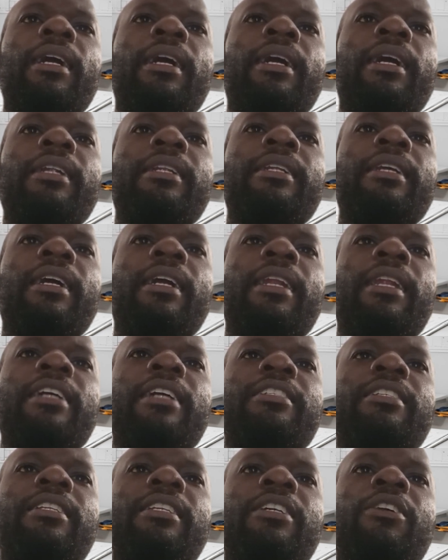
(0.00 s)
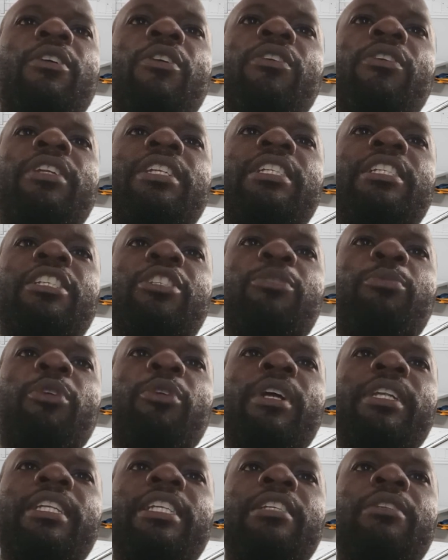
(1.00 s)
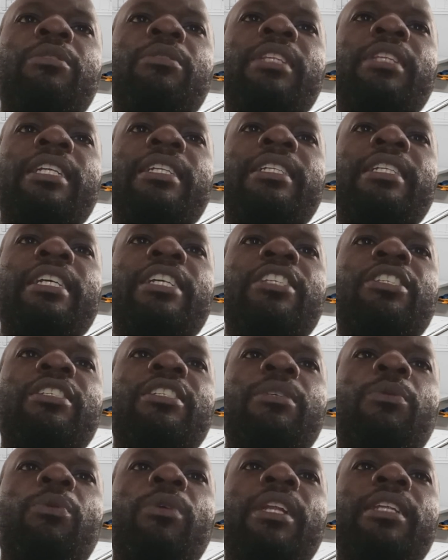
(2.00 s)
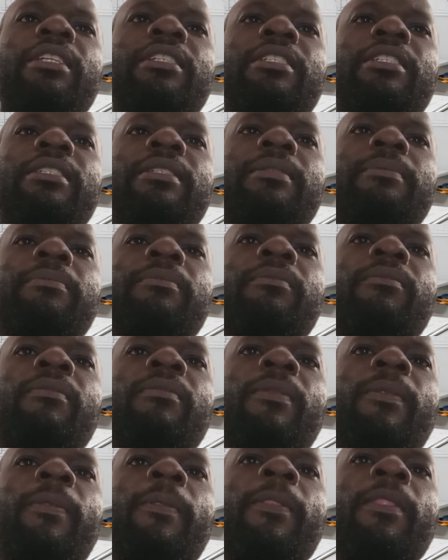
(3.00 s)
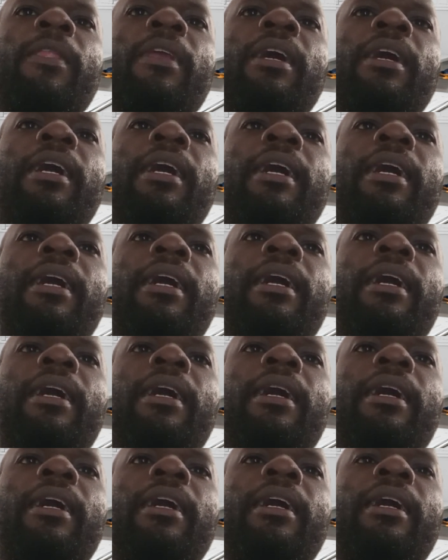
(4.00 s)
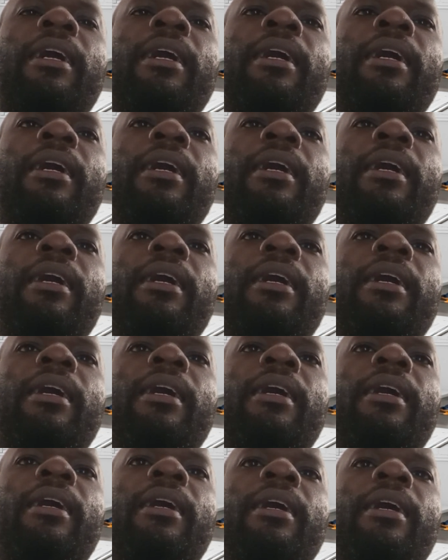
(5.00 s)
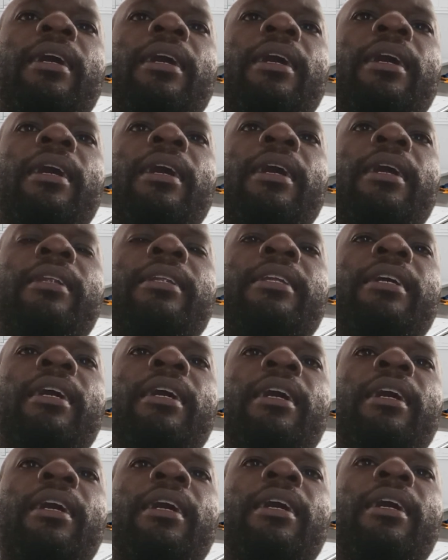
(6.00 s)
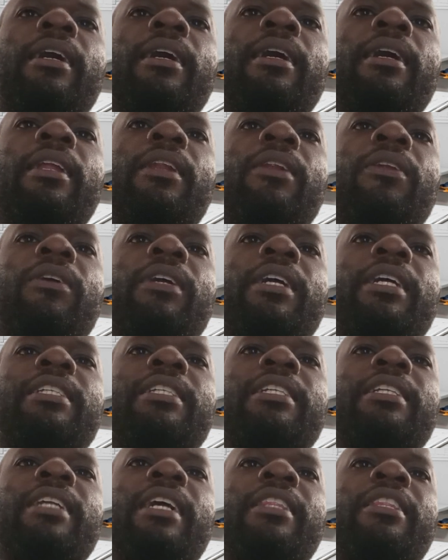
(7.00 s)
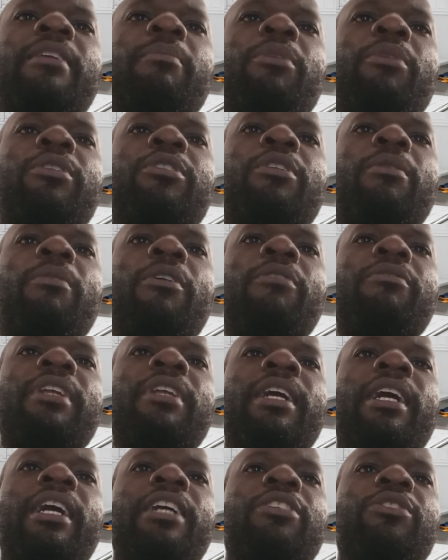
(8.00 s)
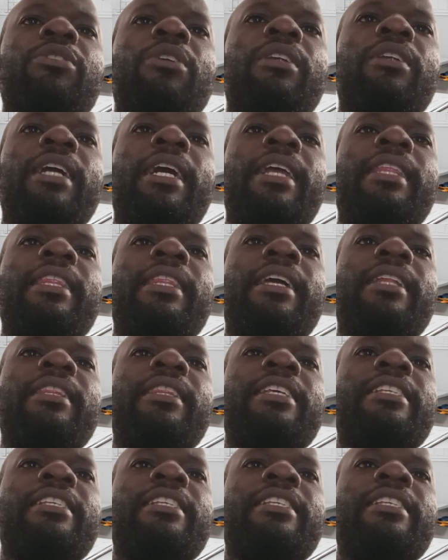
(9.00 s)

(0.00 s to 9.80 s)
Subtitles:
And lastly, concrete is poured into the dredge wells and located at the bottom of the caisson, and